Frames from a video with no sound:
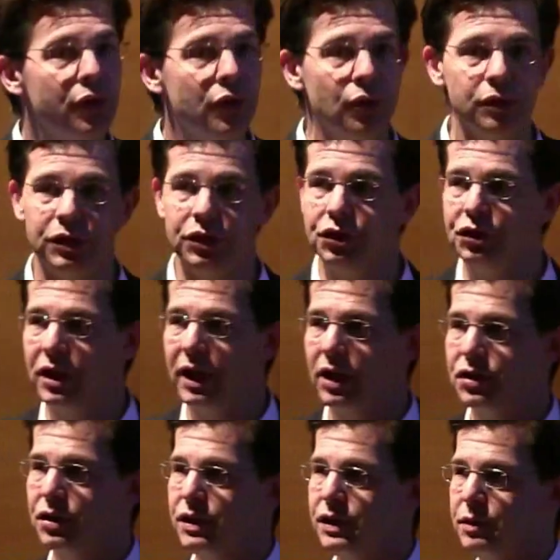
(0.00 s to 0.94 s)
of those
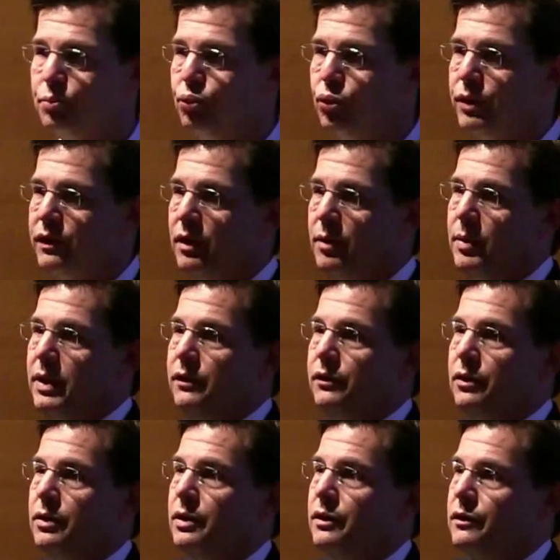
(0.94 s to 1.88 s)
injections and put them
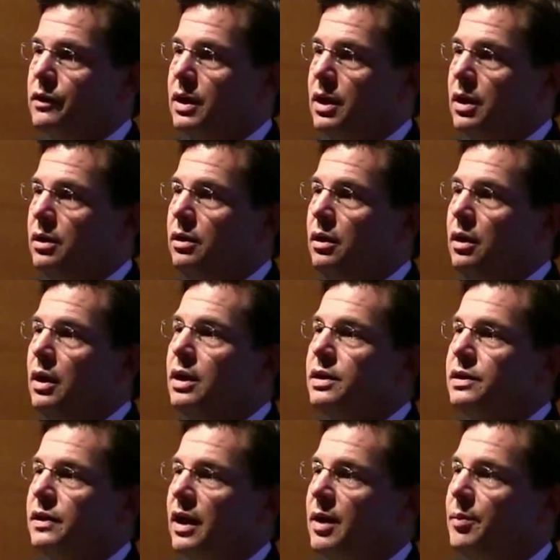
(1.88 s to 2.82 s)
into the skin
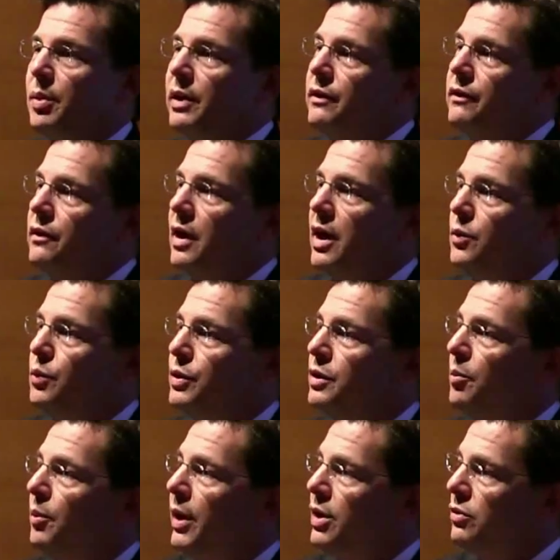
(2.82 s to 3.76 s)
side by side with
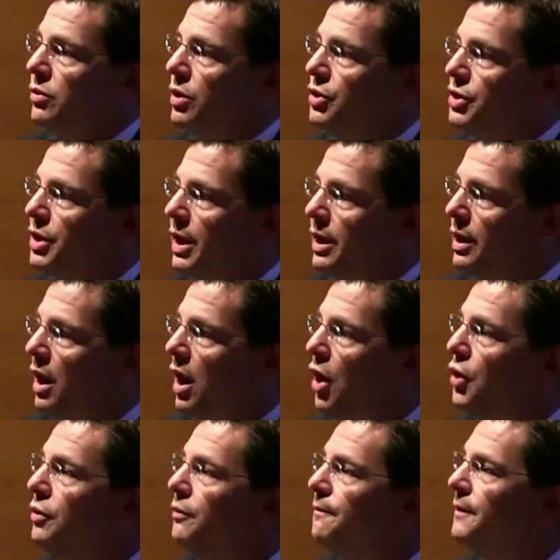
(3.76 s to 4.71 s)
the Micron Jet,
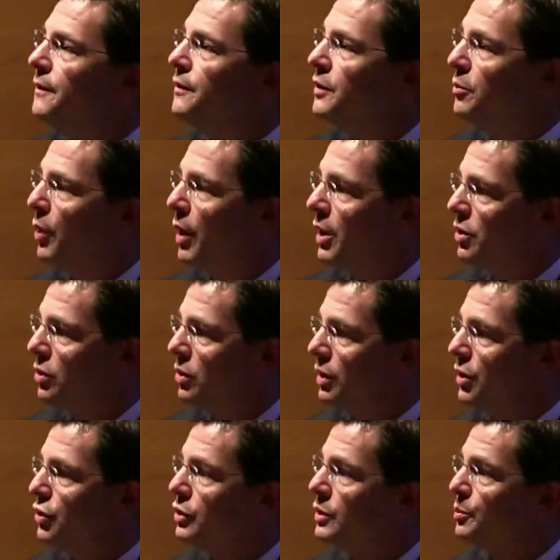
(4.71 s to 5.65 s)
150
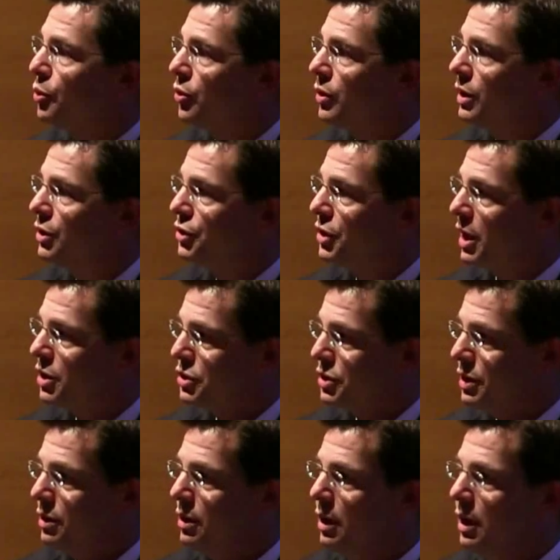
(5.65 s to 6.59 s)
microliters per
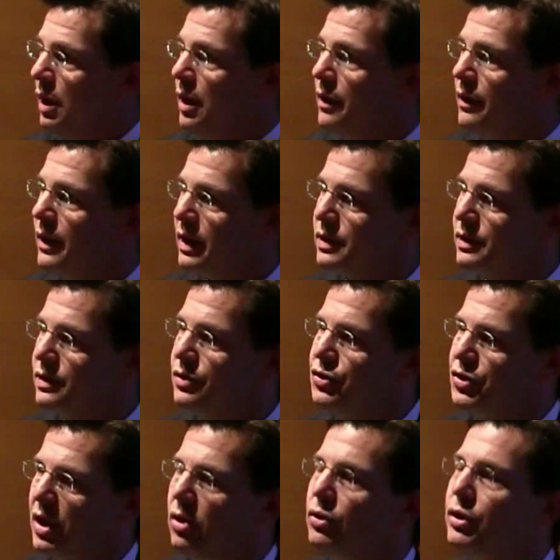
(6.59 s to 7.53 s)
injection. That's
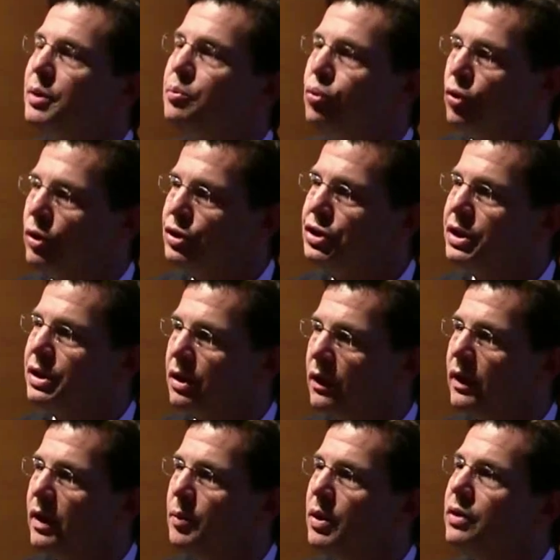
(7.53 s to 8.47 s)
generally pushing the
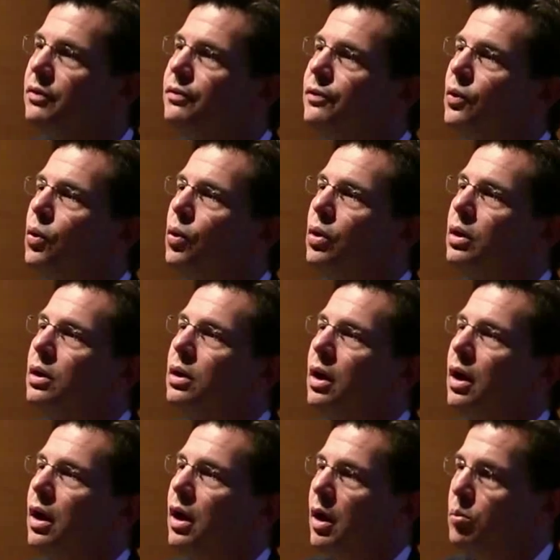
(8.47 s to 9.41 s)
limit for
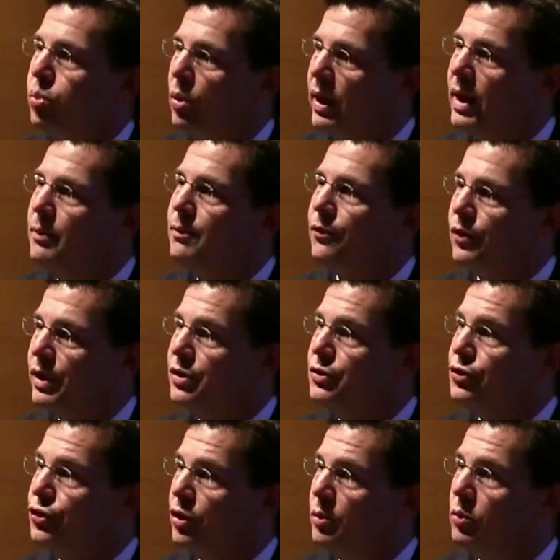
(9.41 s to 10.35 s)
a bleb for an
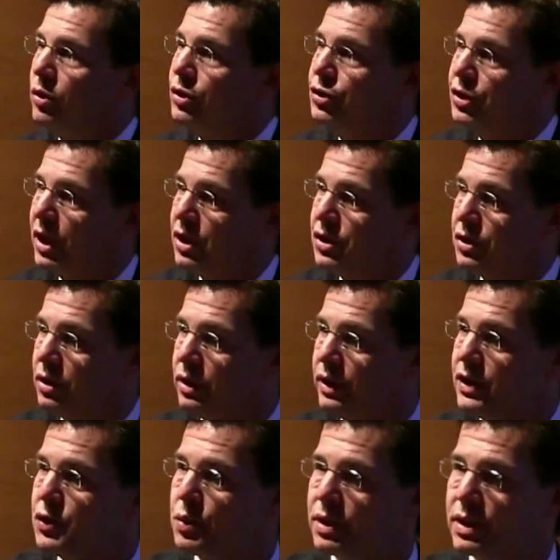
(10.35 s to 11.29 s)
intradermal injection, at
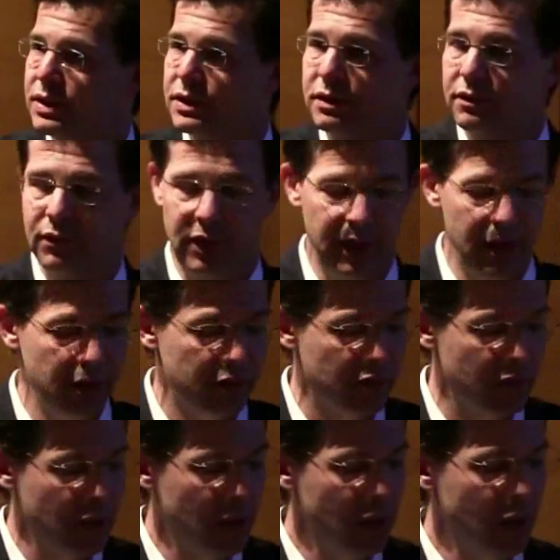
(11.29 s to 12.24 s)
least with this device.